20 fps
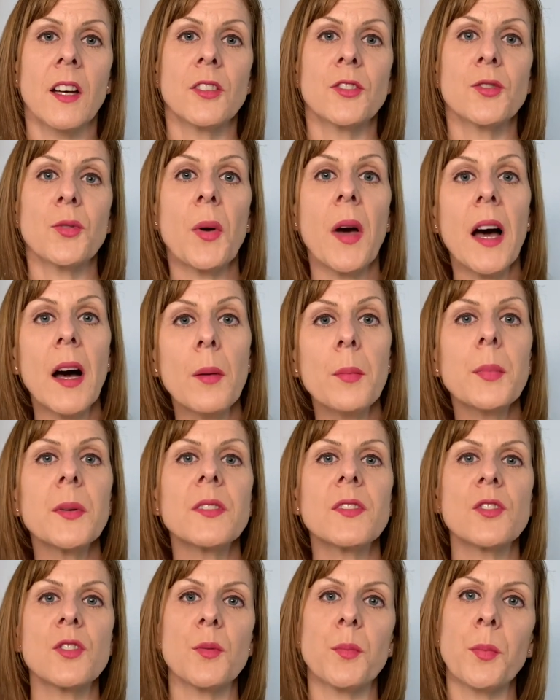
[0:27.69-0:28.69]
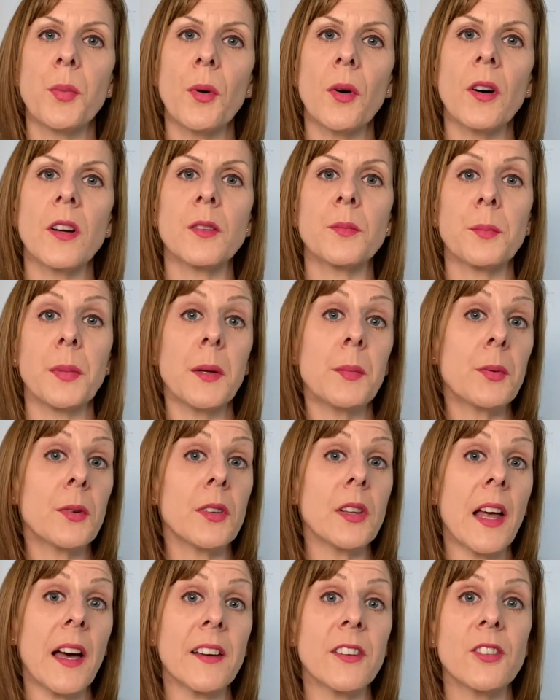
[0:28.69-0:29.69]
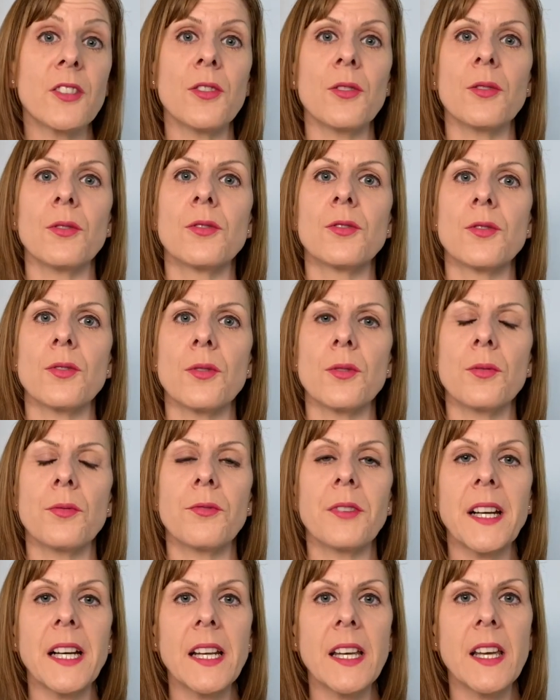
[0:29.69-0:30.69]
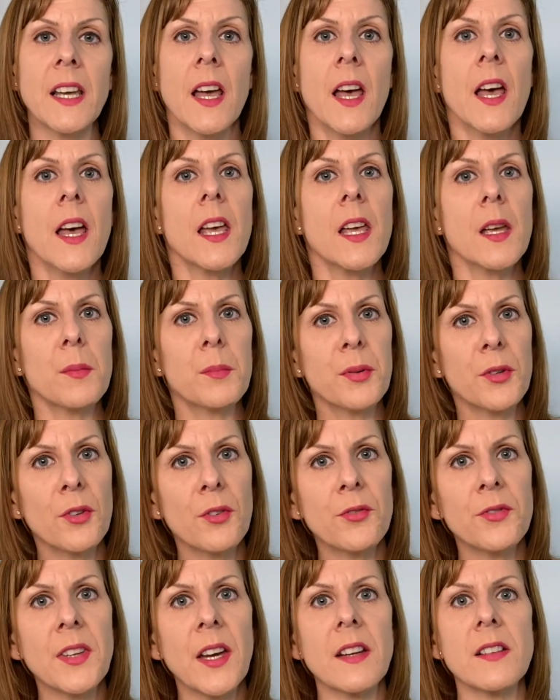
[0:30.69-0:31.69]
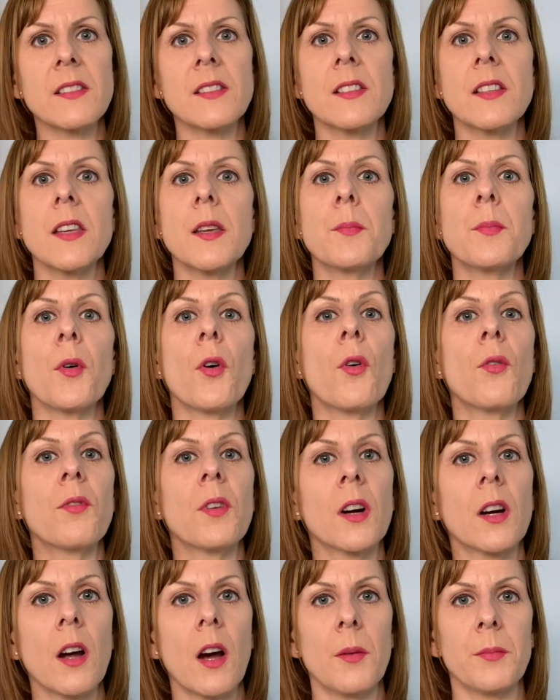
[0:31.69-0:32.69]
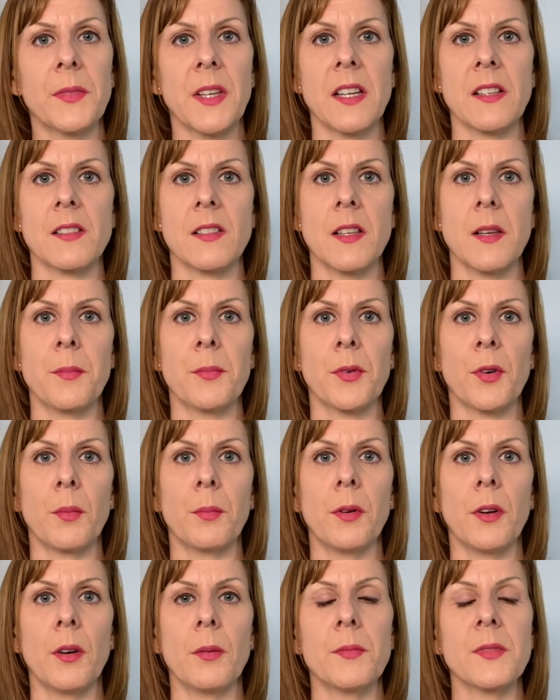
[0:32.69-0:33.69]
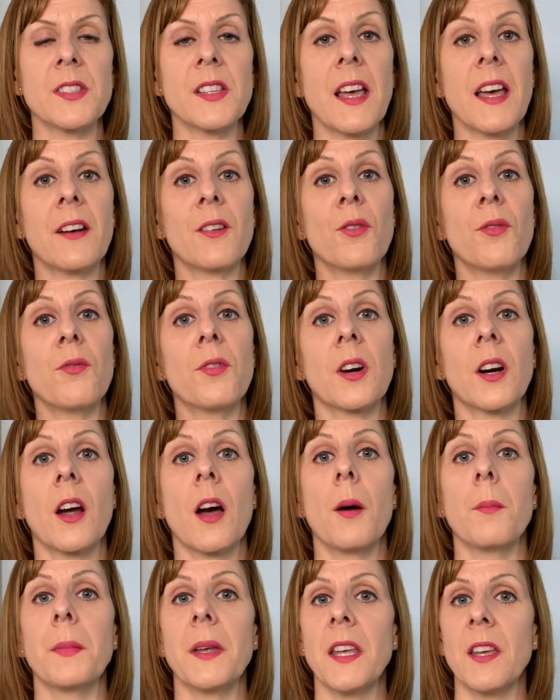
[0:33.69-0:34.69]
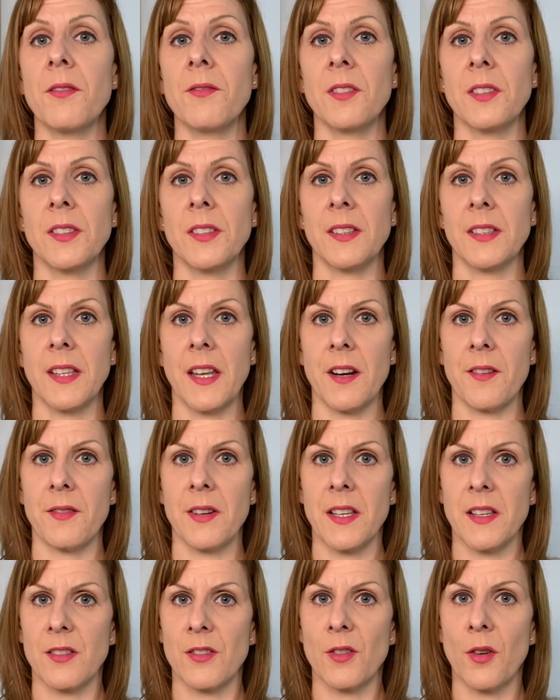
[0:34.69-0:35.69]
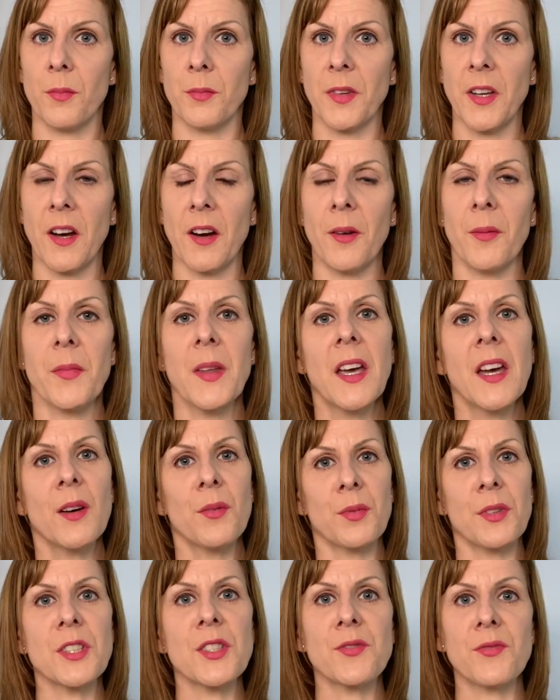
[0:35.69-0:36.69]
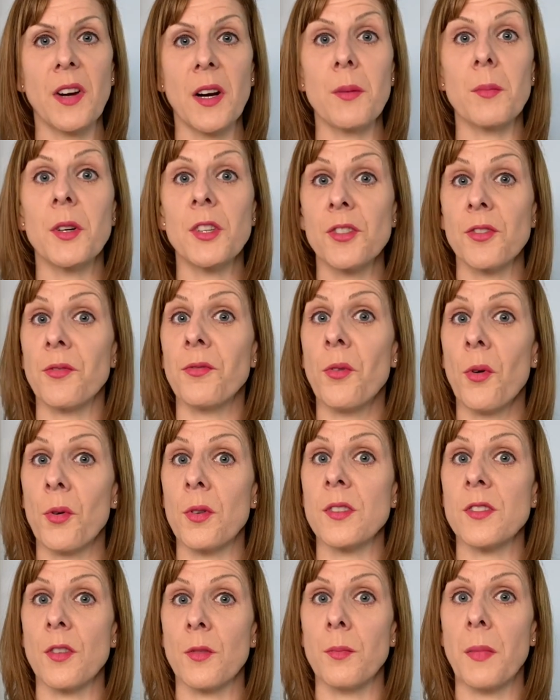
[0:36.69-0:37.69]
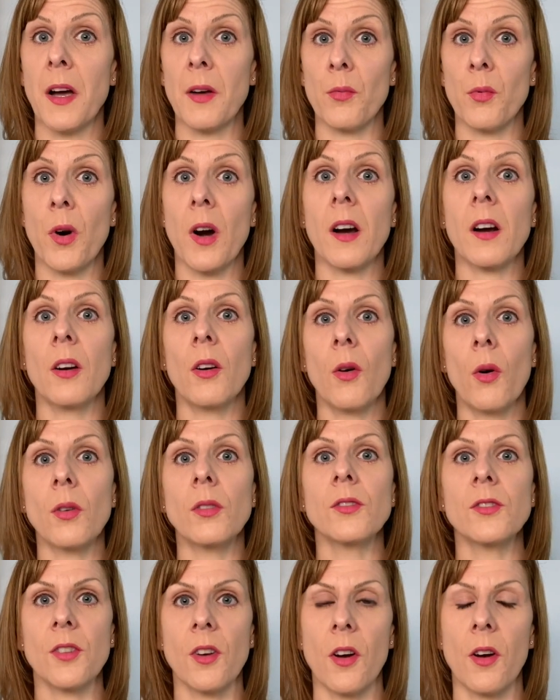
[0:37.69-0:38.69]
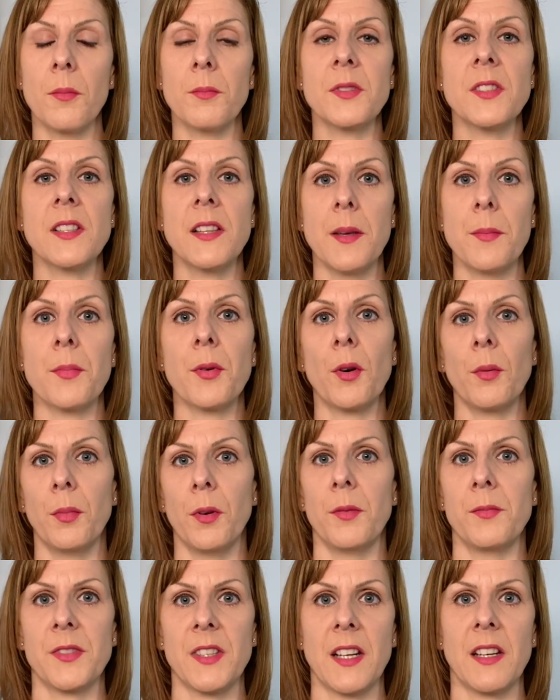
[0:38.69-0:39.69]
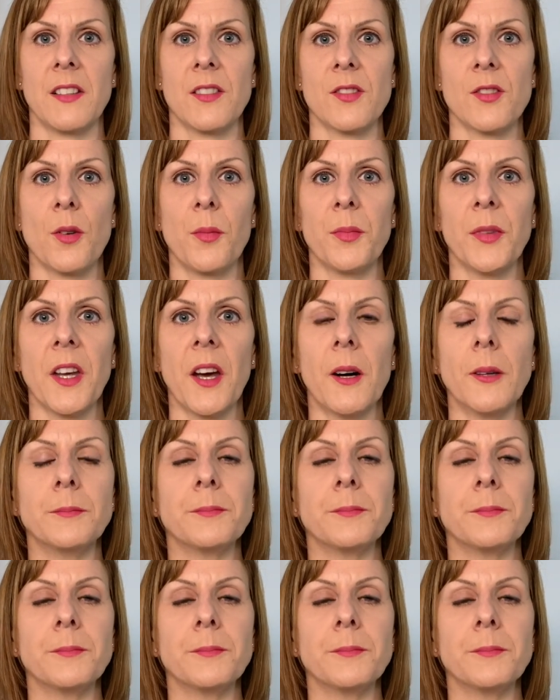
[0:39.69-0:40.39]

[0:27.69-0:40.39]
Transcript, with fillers: to help and support people like you to really improve their sleep, overcome their sleep problems, and overcome even their insomnia, which is very much the focus of my work, long-term sleep problems and insomnia.